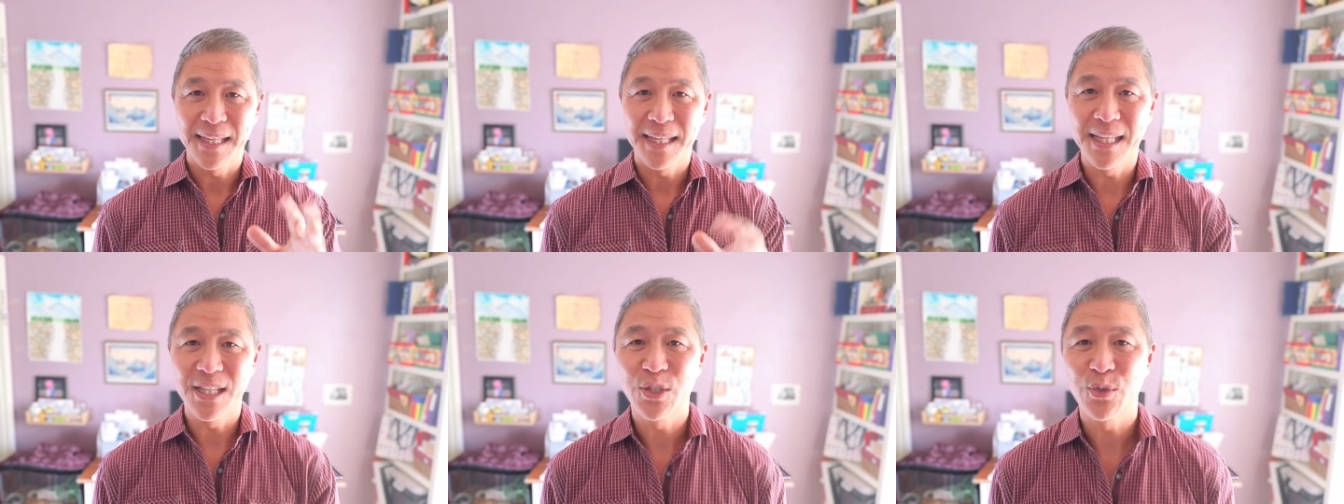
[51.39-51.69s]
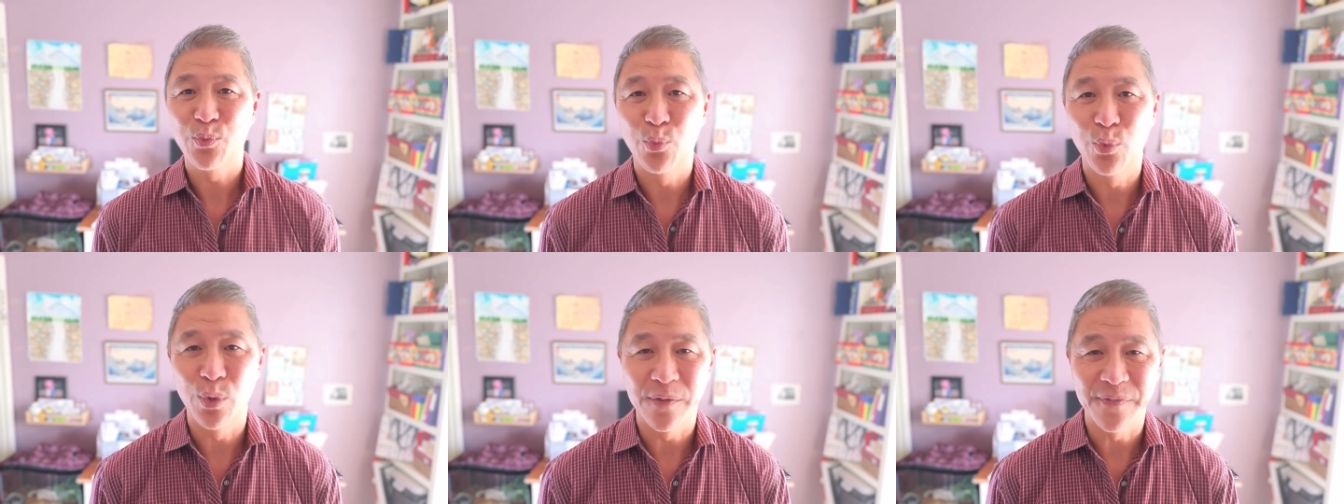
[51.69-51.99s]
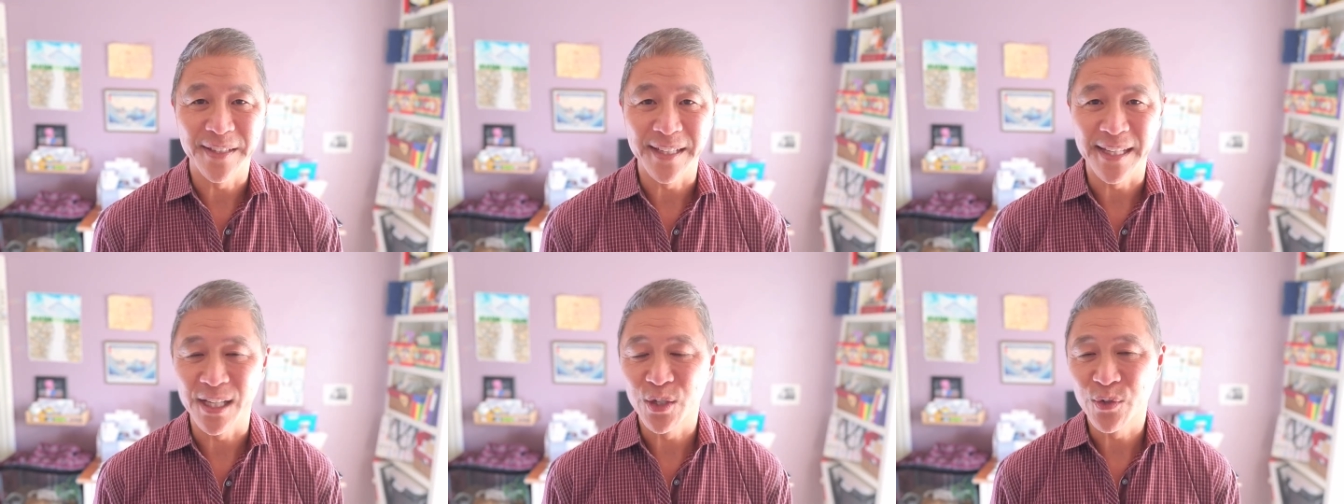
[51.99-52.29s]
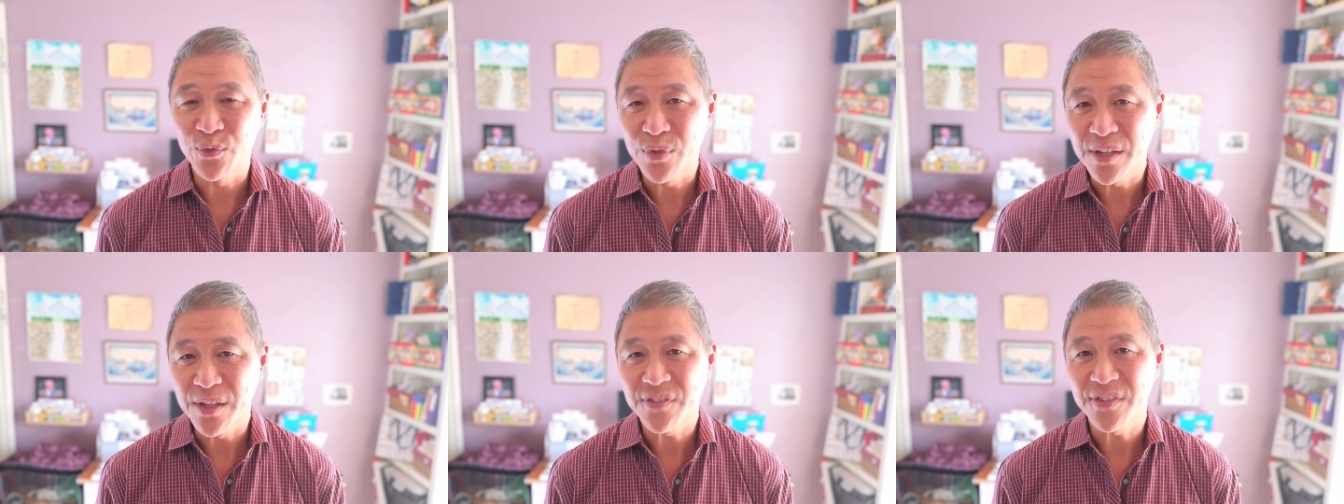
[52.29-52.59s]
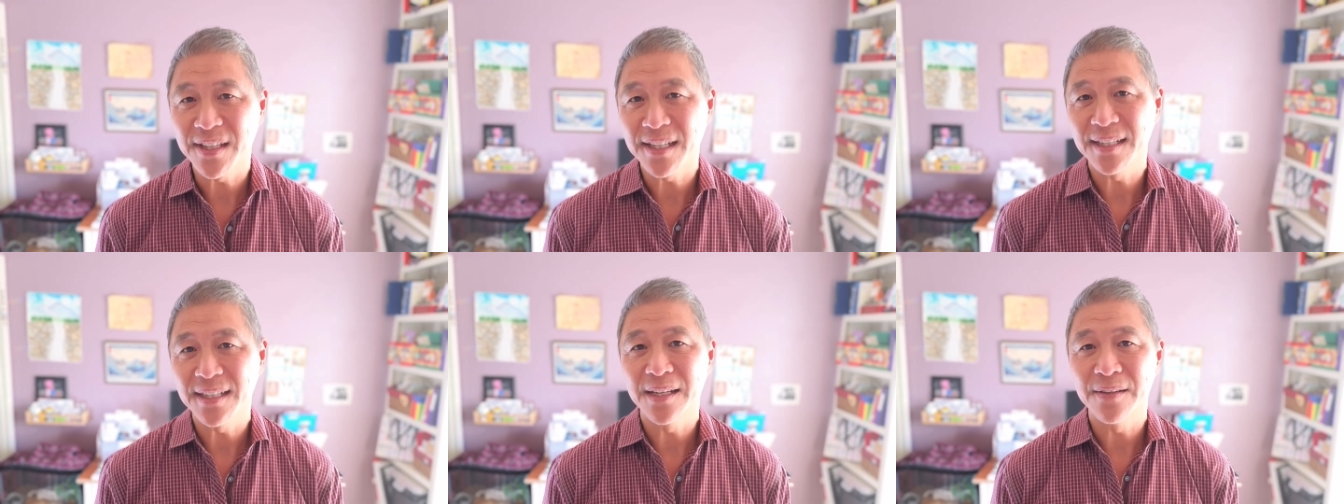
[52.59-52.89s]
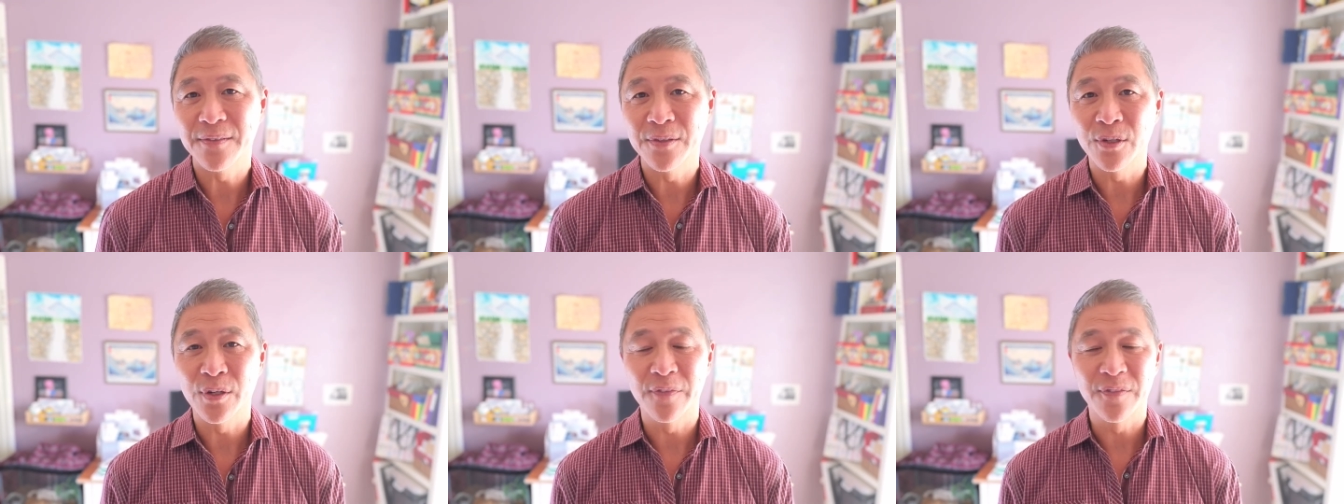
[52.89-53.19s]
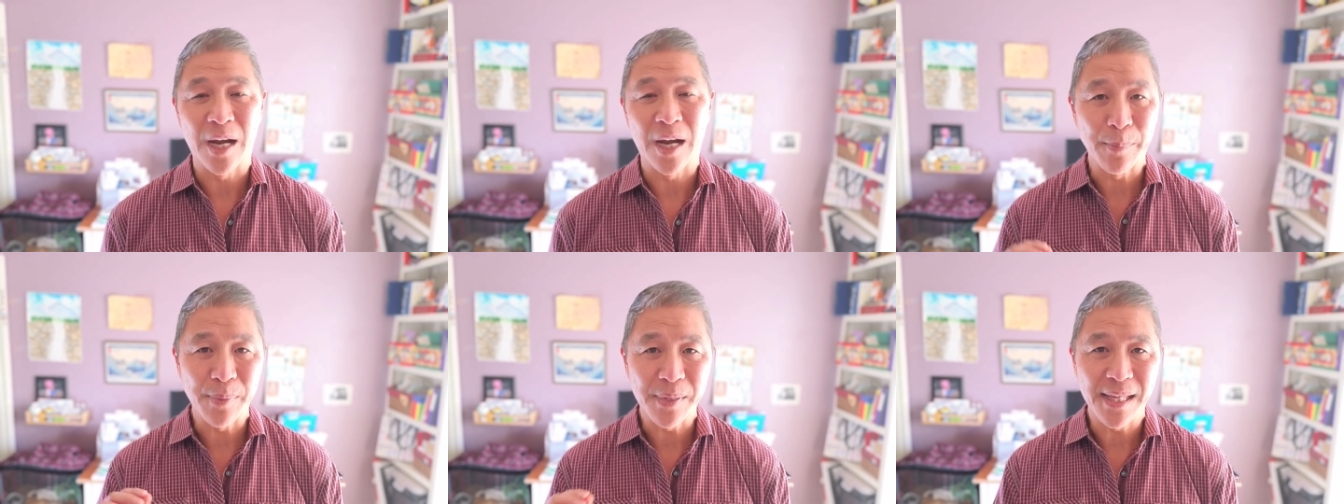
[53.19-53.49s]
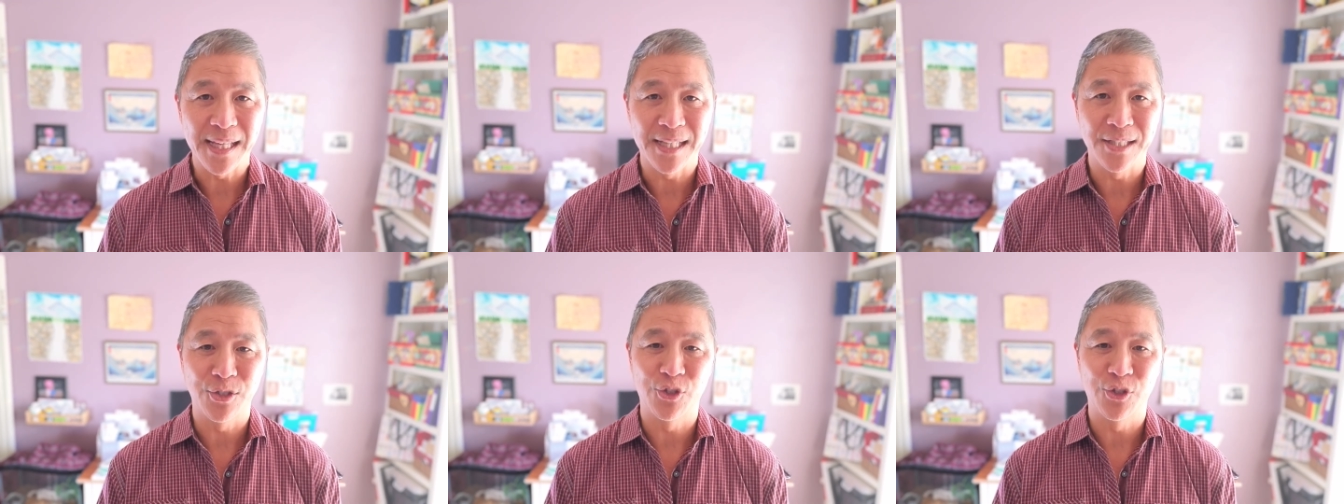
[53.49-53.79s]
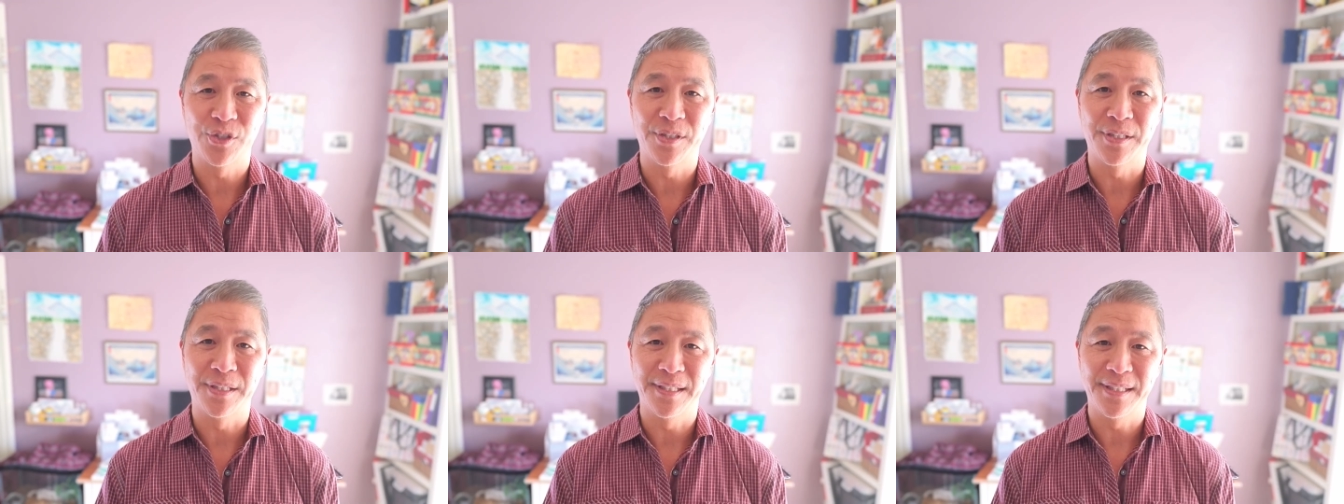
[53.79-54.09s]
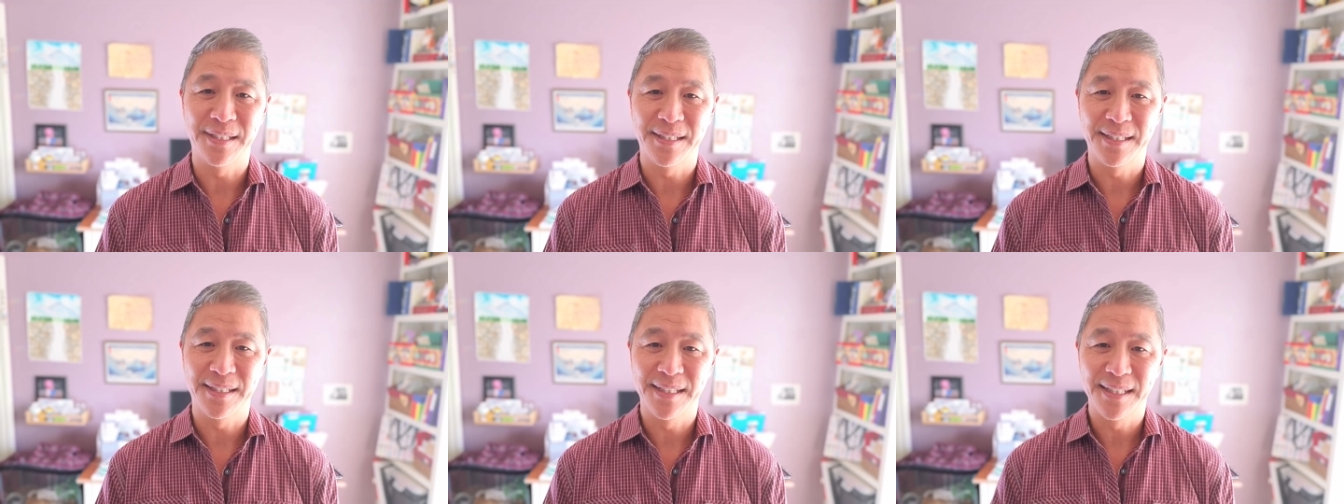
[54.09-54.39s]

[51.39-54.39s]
each with an increasing level of comprehension,